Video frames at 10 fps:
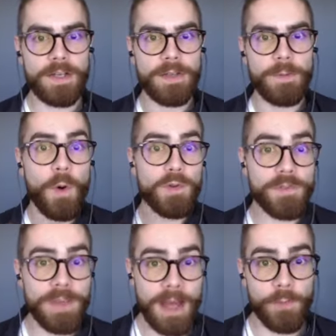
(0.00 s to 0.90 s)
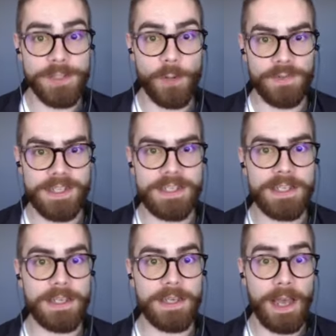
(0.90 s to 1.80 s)
most of them we don't
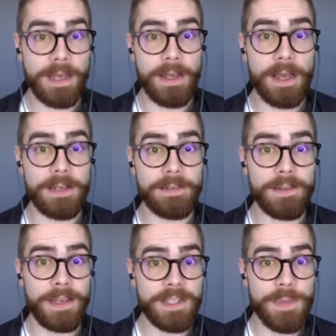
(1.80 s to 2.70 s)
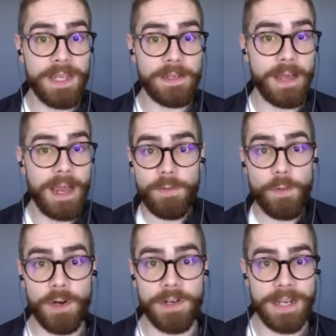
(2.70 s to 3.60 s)
see. And it's been
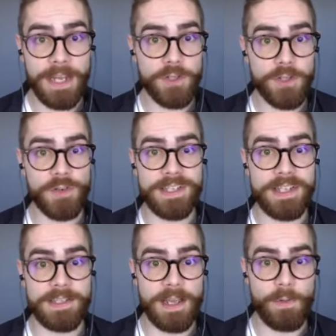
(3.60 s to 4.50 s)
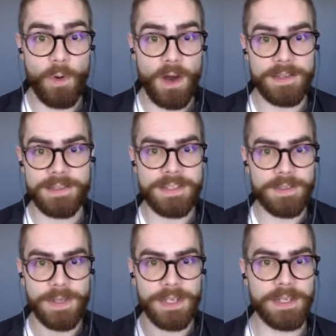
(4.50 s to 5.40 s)
everywhere in nature since day one, since the
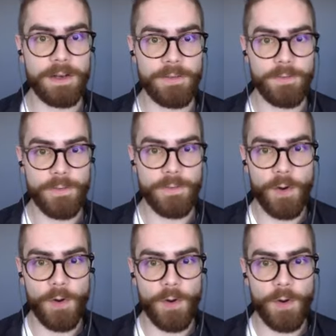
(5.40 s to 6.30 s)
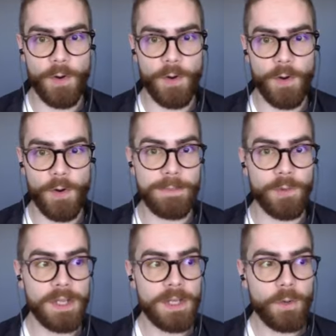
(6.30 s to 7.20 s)
beginning of Earth. For
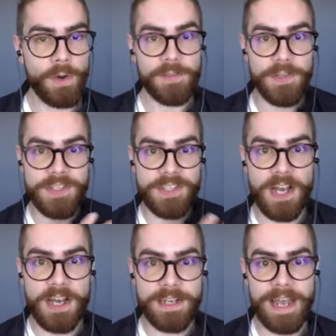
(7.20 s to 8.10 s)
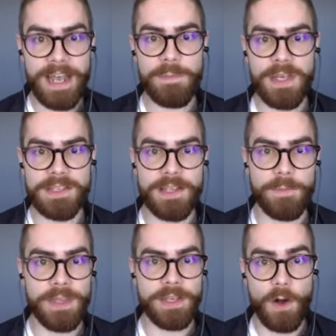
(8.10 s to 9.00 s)
example, well, the sun emits
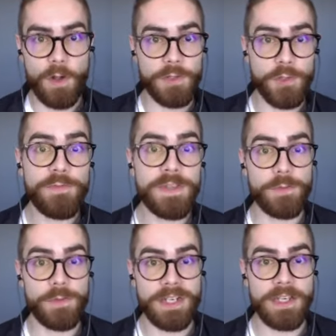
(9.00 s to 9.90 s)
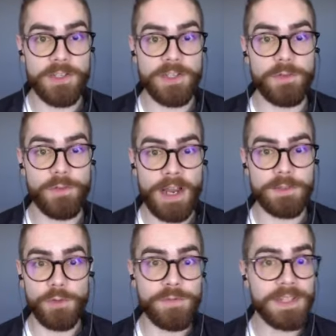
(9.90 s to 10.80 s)
something called UV radiation, right?
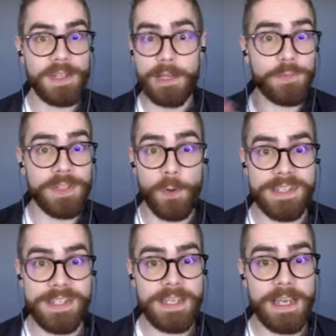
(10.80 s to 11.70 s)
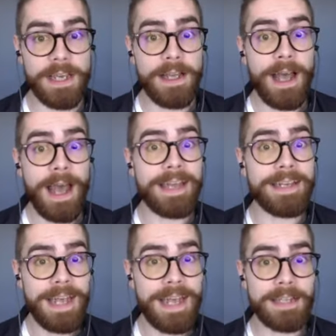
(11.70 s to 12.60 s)
UV light we don't see. And
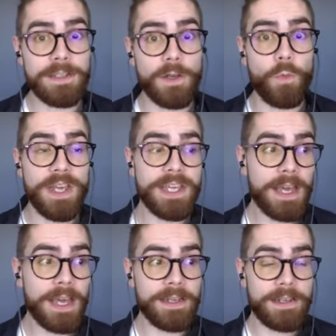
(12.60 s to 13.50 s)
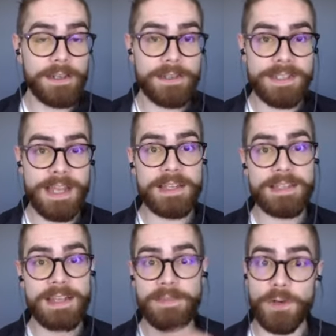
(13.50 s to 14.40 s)
yet we can sense
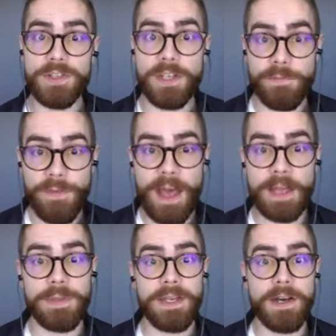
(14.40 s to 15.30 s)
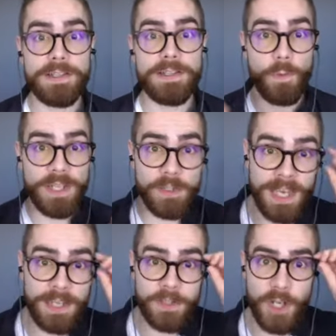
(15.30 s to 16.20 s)
that there's an effect, because when you
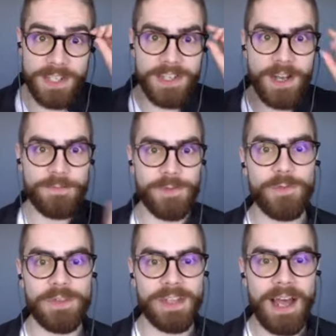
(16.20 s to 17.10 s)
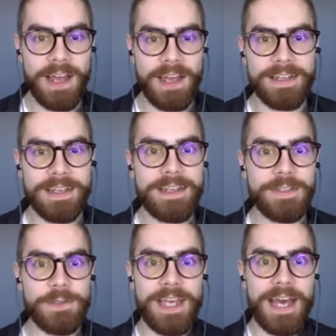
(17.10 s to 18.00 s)
get just enough UV light,
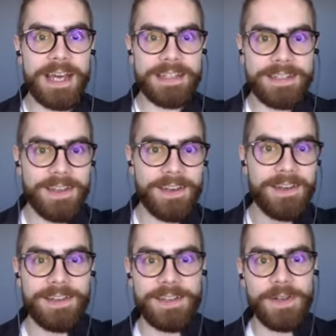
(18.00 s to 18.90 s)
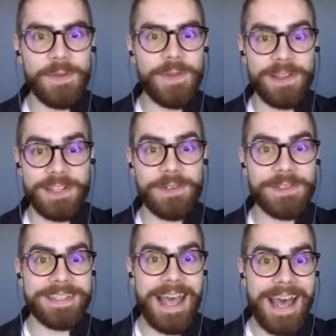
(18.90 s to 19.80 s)
you get a little
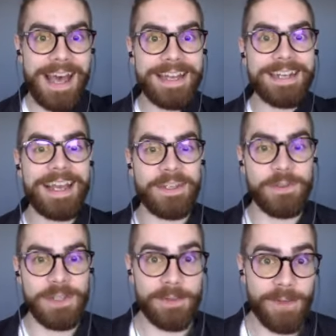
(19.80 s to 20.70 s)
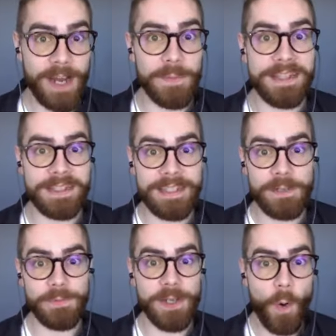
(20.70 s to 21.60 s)
tan and you get vitamin D.
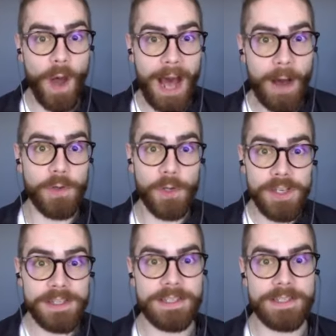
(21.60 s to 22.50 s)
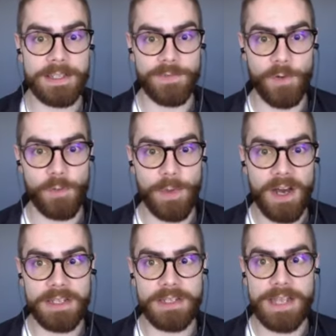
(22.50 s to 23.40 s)
We know how good this is for your
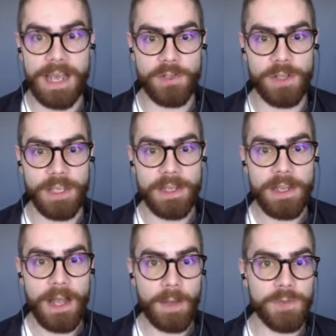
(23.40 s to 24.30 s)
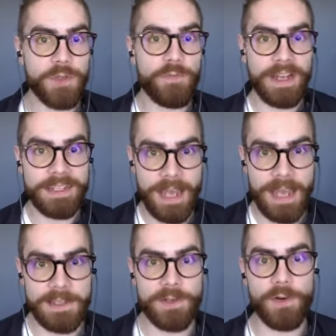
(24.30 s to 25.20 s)
body. It actually helps you fight
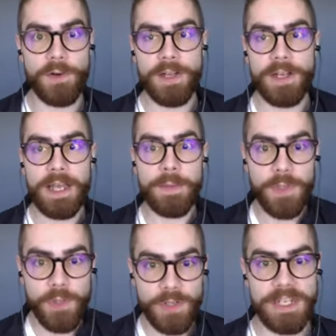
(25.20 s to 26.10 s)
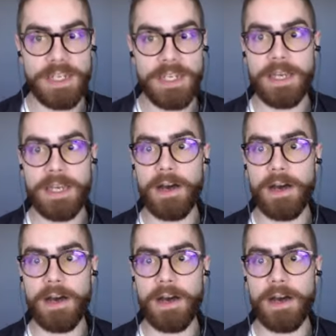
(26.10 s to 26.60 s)
cancer, immunity,